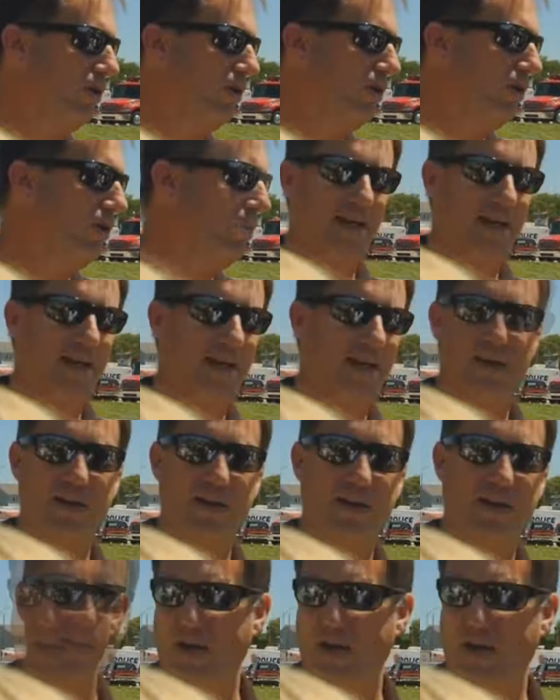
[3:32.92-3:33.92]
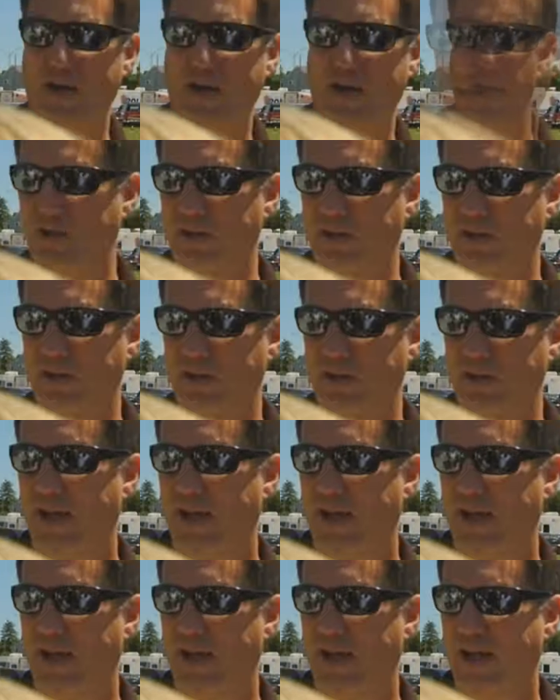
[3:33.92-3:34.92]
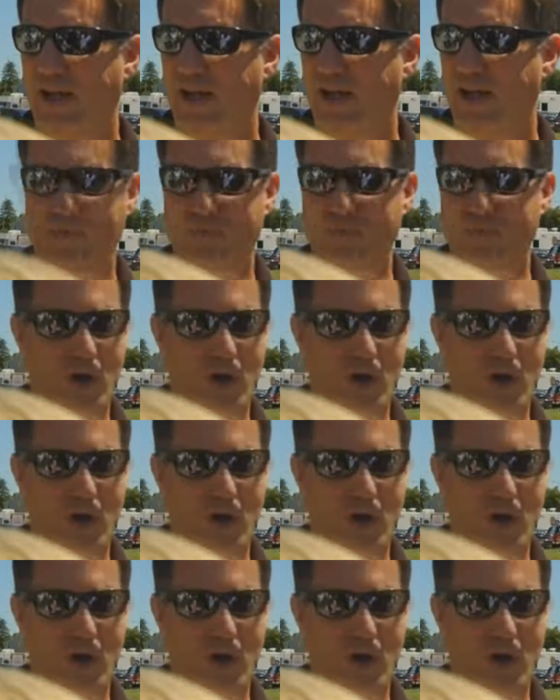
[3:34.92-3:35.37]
state, and federal, and